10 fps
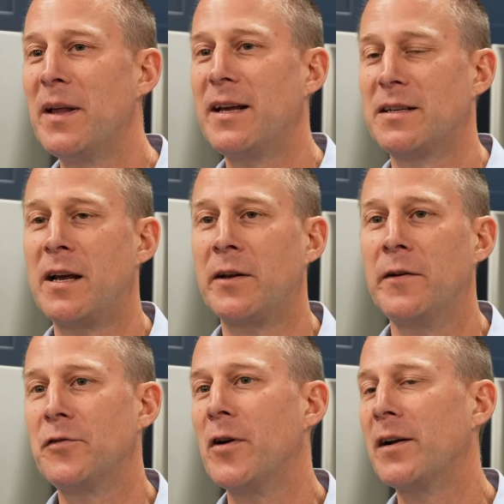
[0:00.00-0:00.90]
the
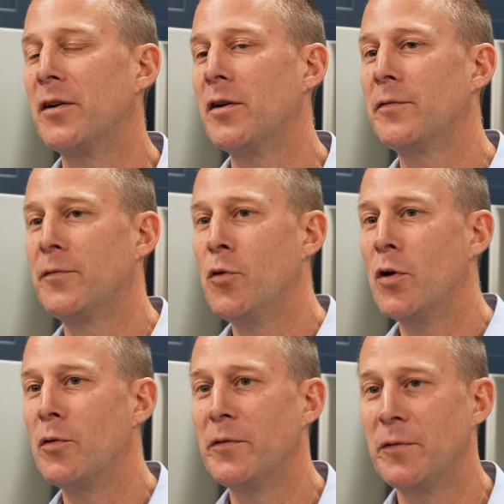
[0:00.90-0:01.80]
Executive Director
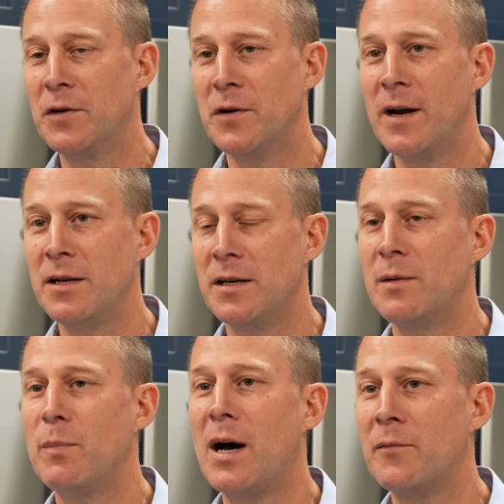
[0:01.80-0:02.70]
for
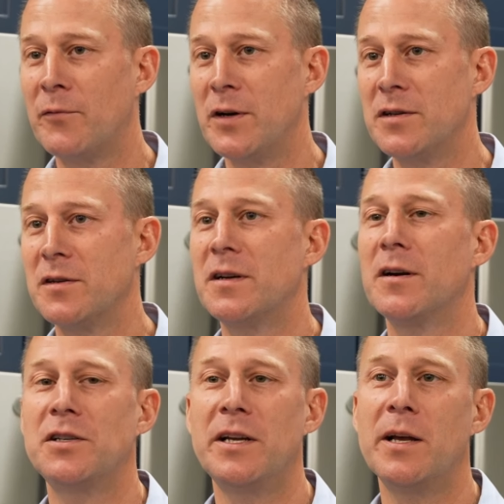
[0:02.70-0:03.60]
Refrigeration Bottom Freezers
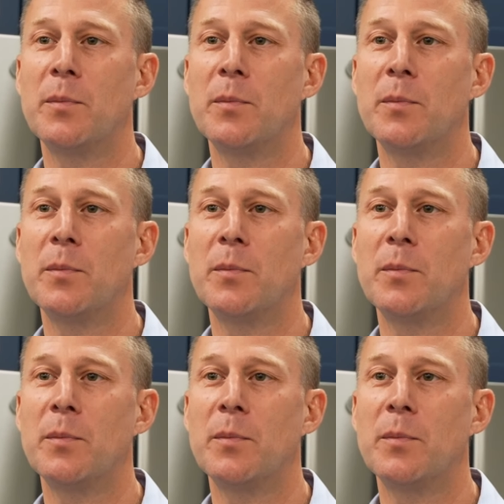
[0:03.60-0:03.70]
here at GE